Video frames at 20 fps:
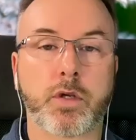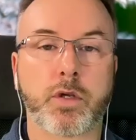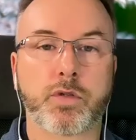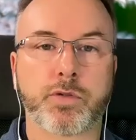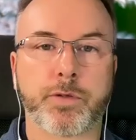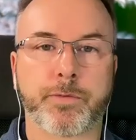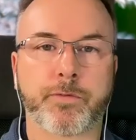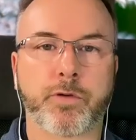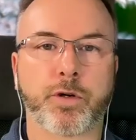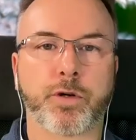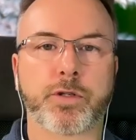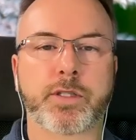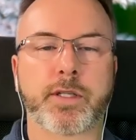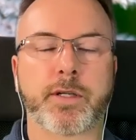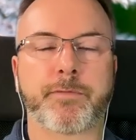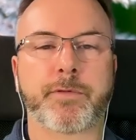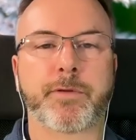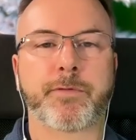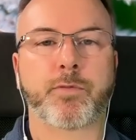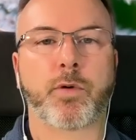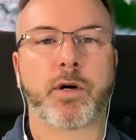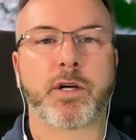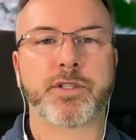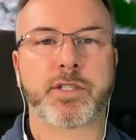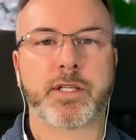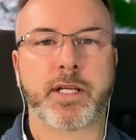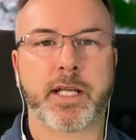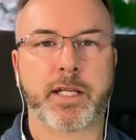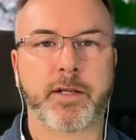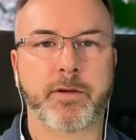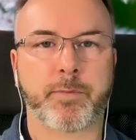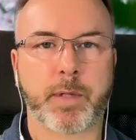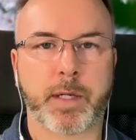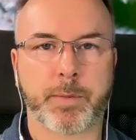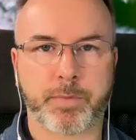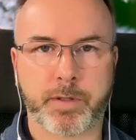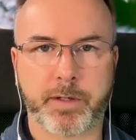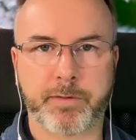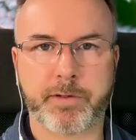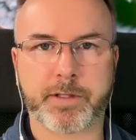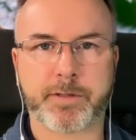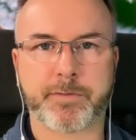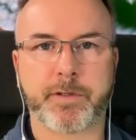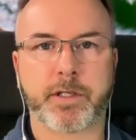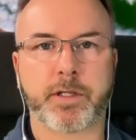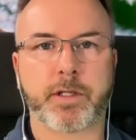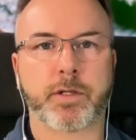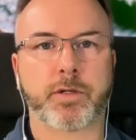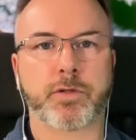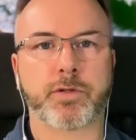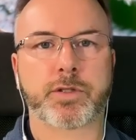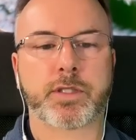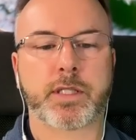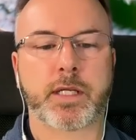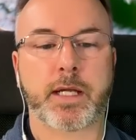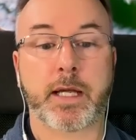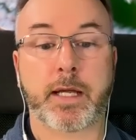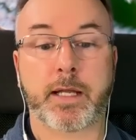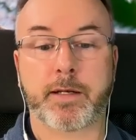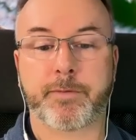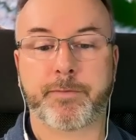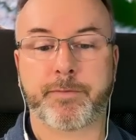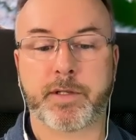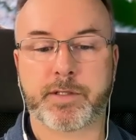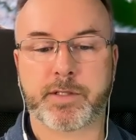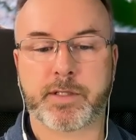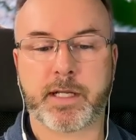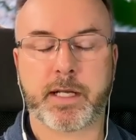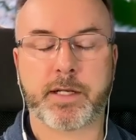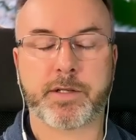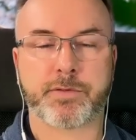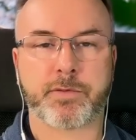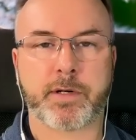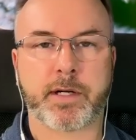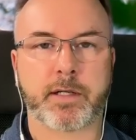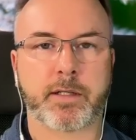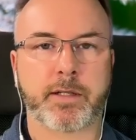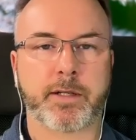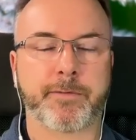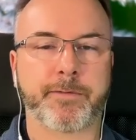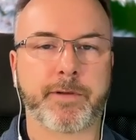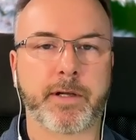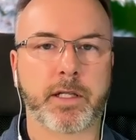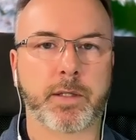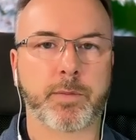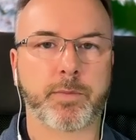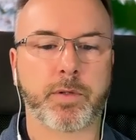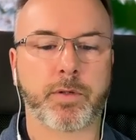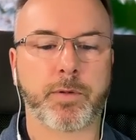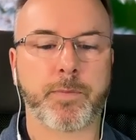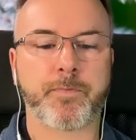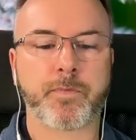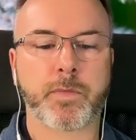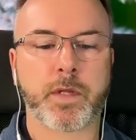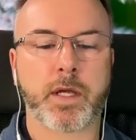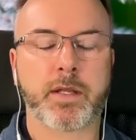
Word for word: so of course, if you've watched any of my previous videos, and this data is readily available,